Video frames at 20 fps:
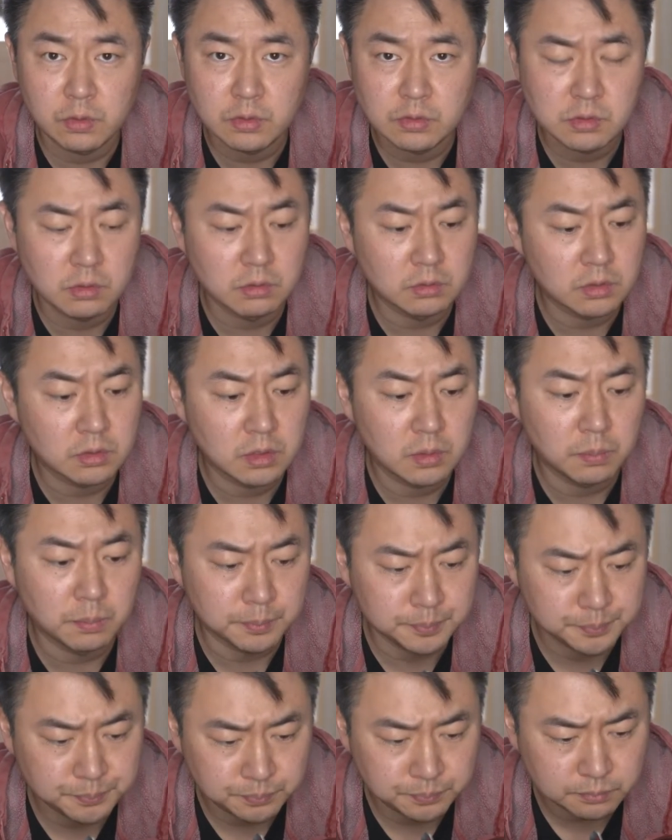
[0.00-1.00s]
its own good.
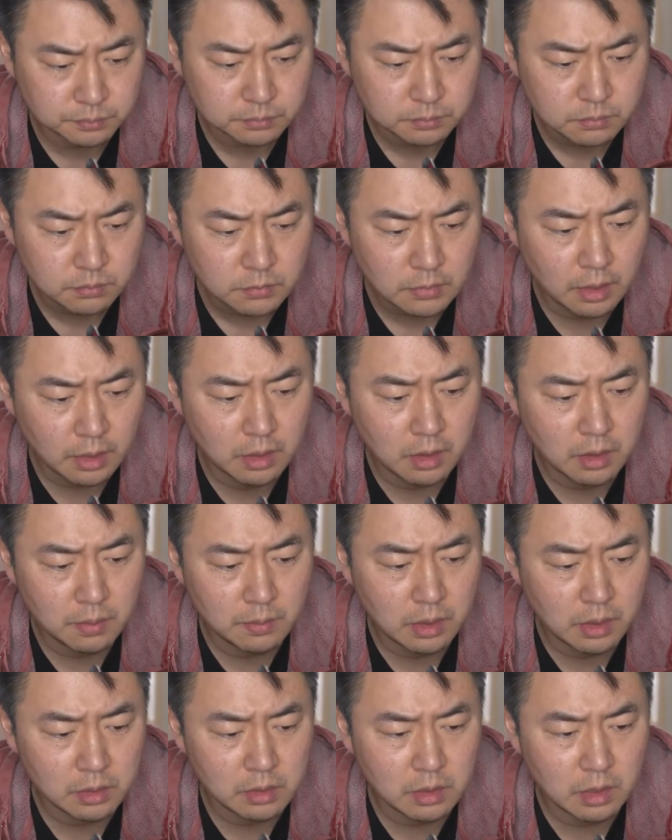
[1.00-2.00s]
Um,
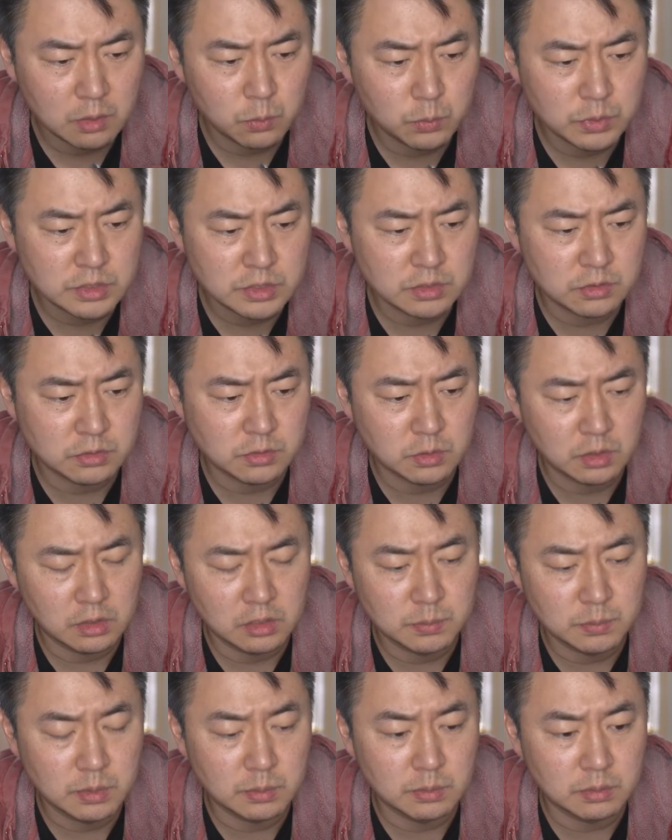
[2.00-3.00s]
I kind of wish it was a
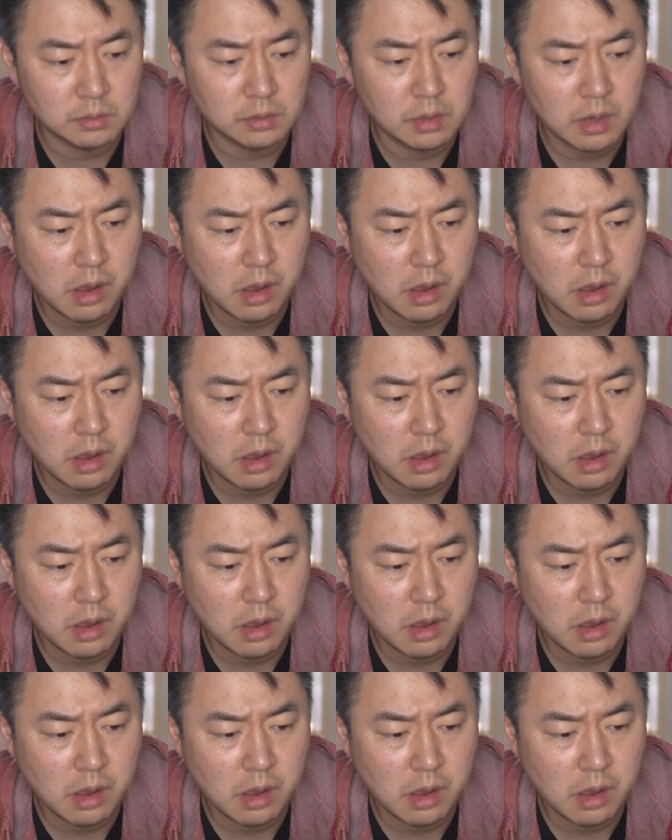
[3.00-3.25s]
little bit.